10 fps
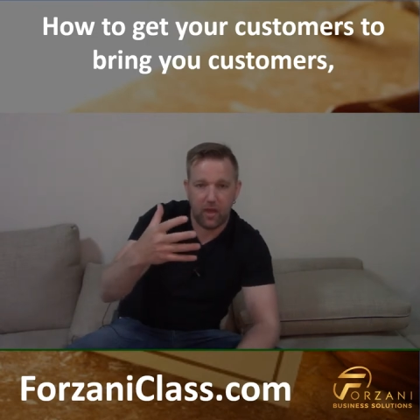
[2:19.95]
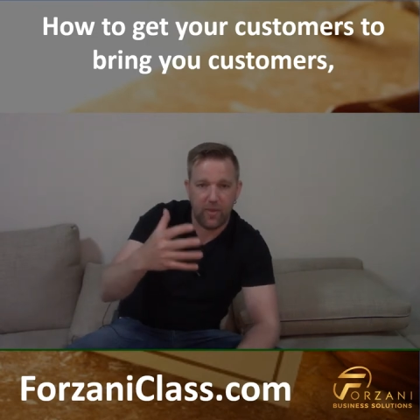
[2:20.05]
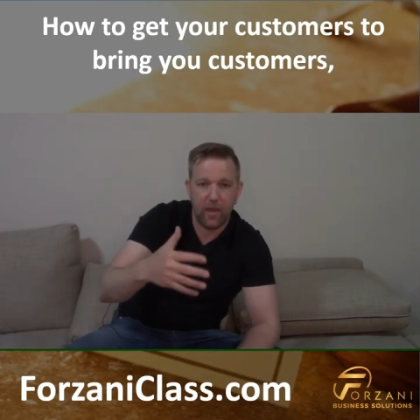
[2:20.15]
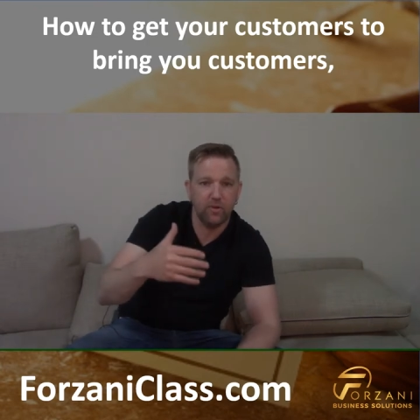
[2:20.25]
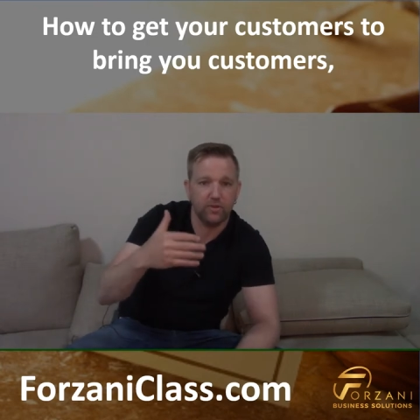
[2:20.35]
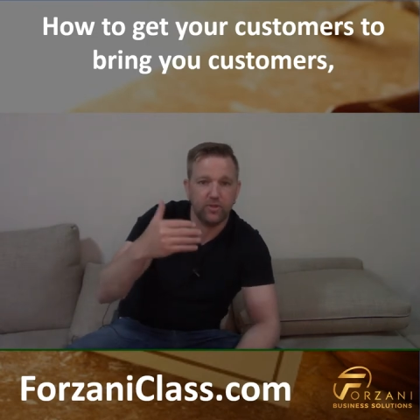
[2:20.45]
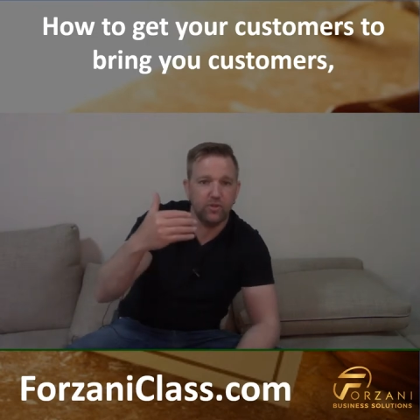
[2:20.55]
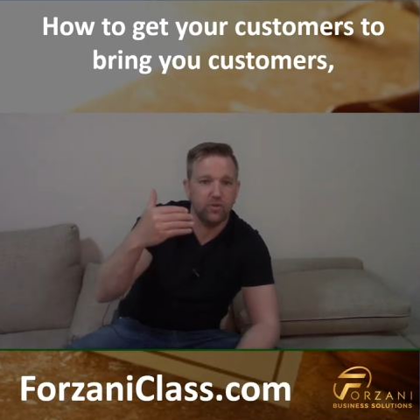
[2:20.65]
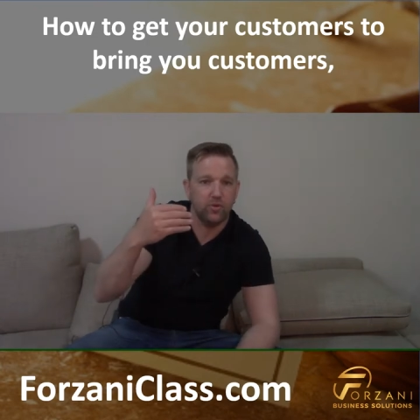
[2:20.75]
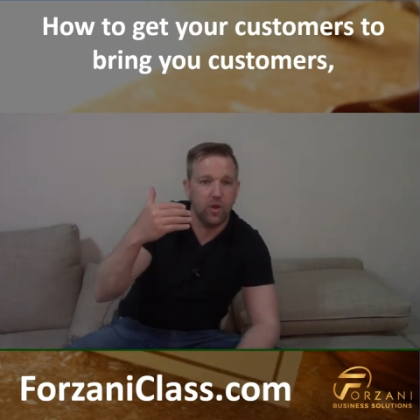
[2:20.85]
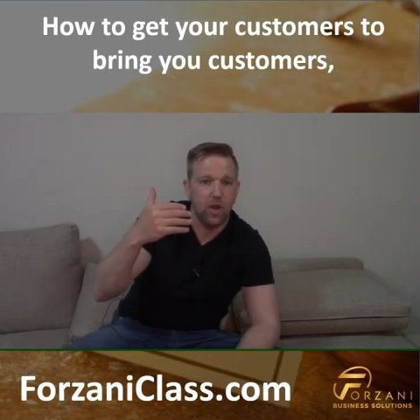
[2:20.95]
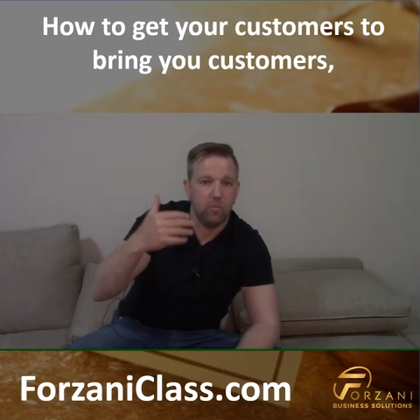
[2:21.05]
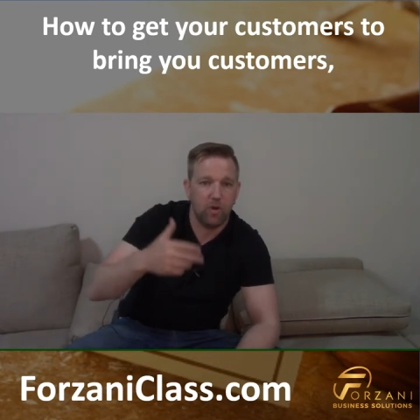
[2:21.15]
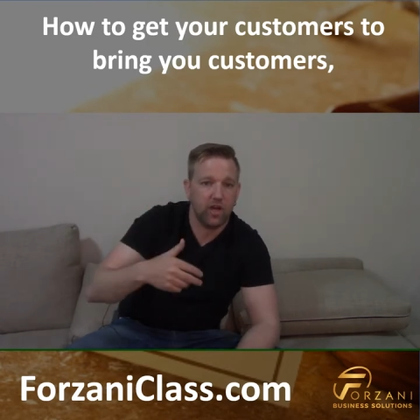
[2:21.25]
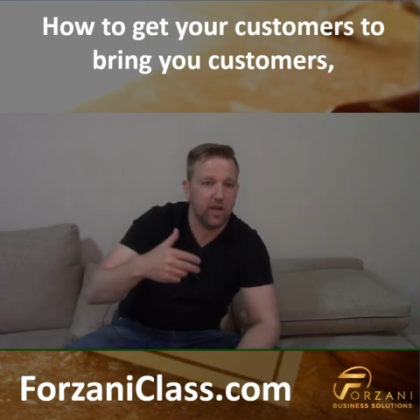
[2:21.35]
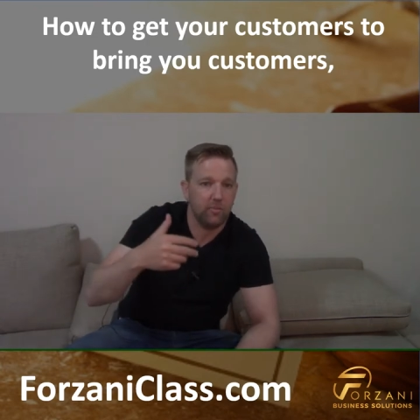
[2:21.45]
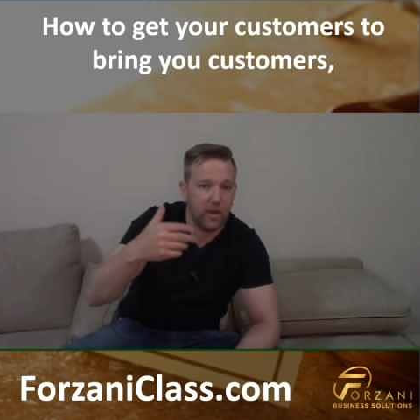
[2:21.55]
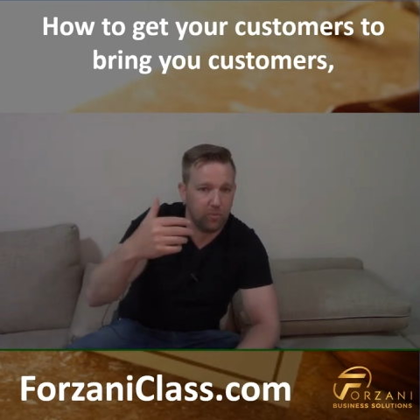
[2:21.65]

I'm able to mark up my